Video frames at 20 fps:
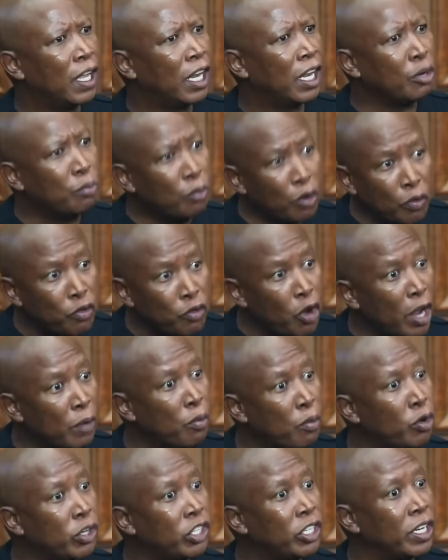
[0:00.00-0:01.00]
Remove your
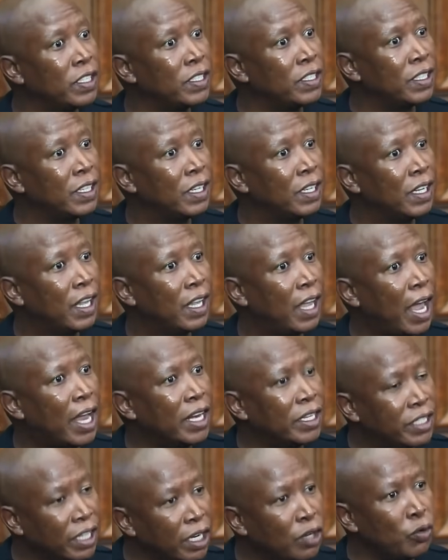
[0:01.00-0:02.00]
emotions
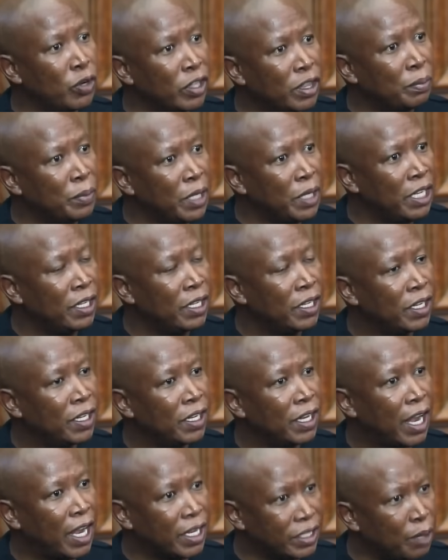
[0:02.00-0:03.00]
and deal with me
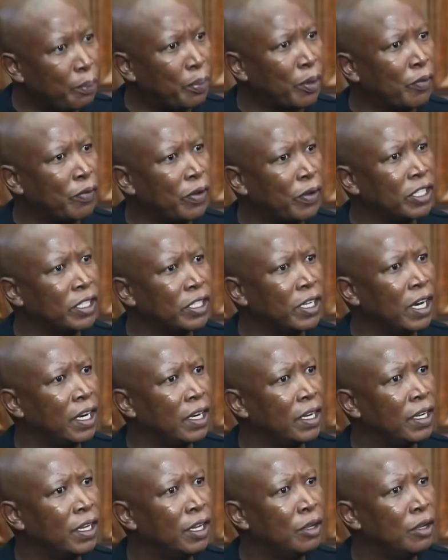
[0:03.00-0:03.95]
as a professional.